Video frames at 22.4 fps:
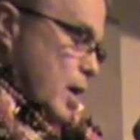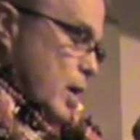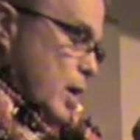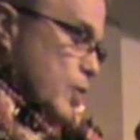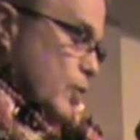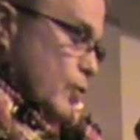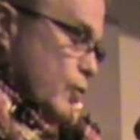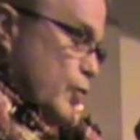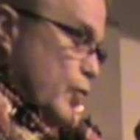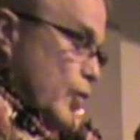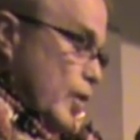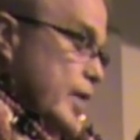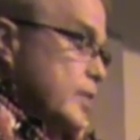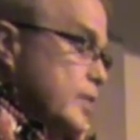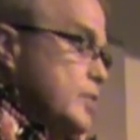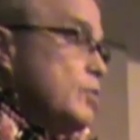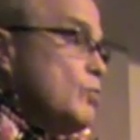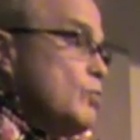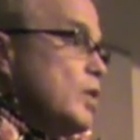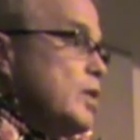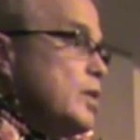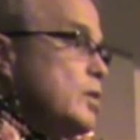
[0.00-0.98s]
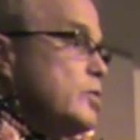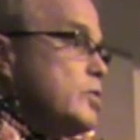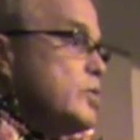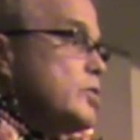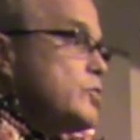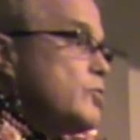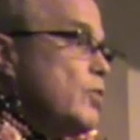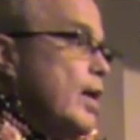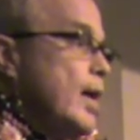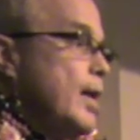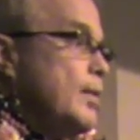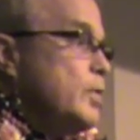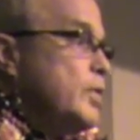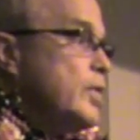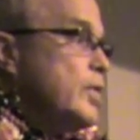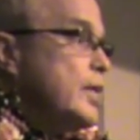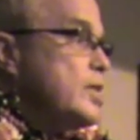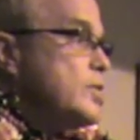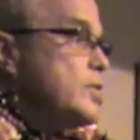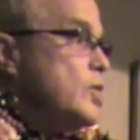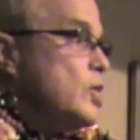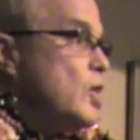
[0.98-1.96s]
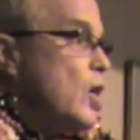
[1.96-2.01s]
Your friends, and when they're describing
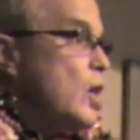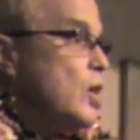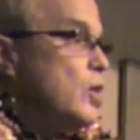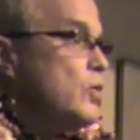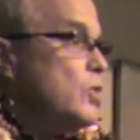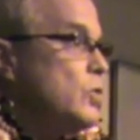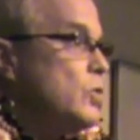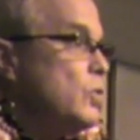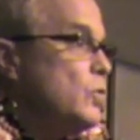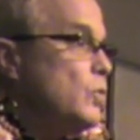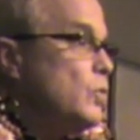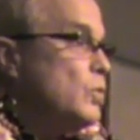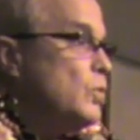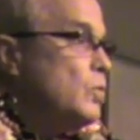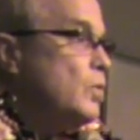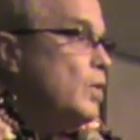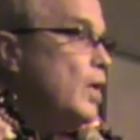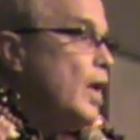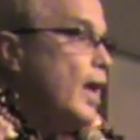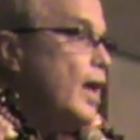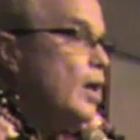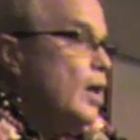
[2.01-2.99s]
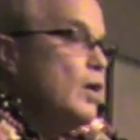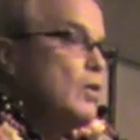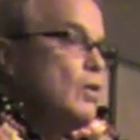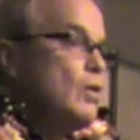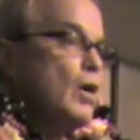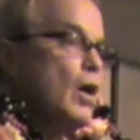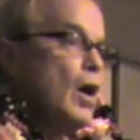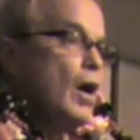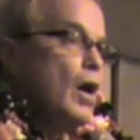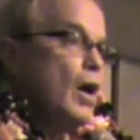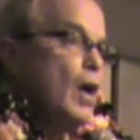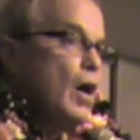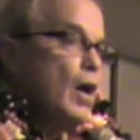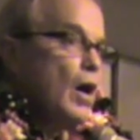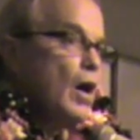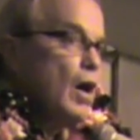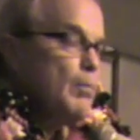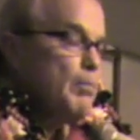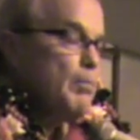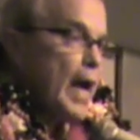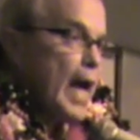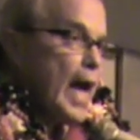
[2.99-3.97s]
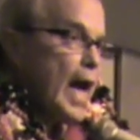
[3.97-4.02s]
things that aren't cool and are
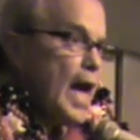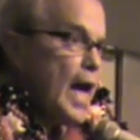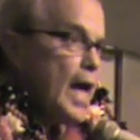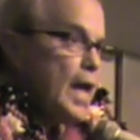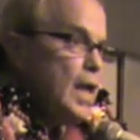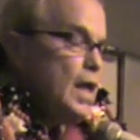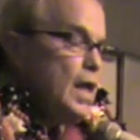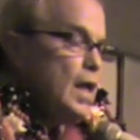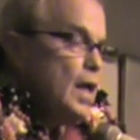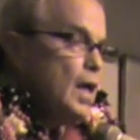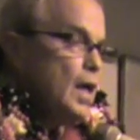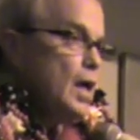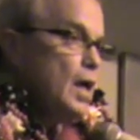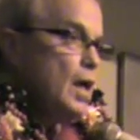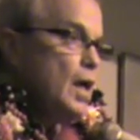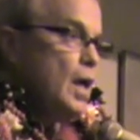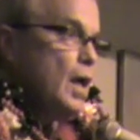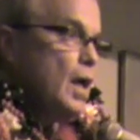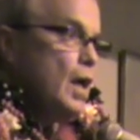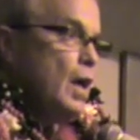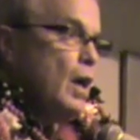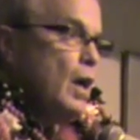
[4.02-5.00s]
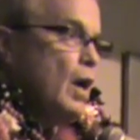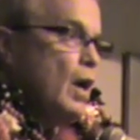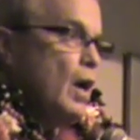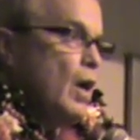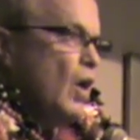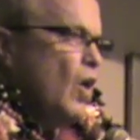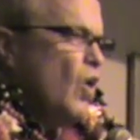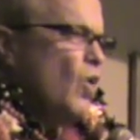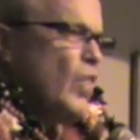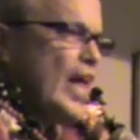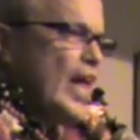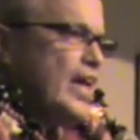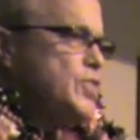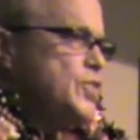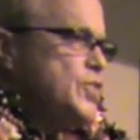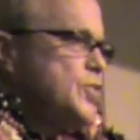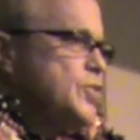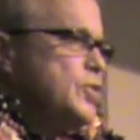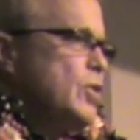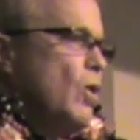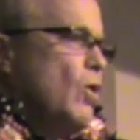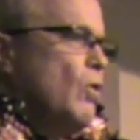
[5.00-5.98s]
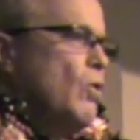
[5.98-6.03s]
bad, oh, that's
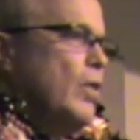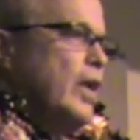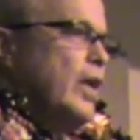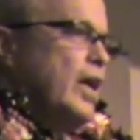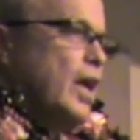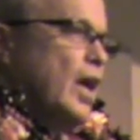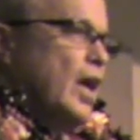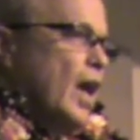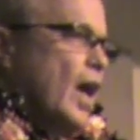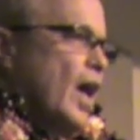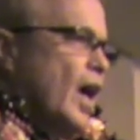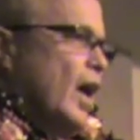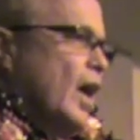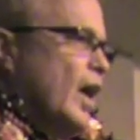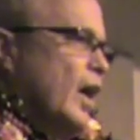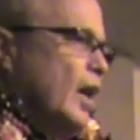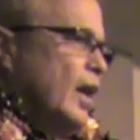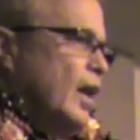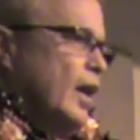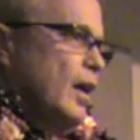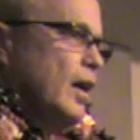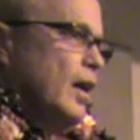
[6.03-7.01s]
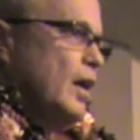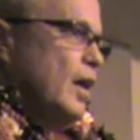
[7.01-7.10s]
so gay.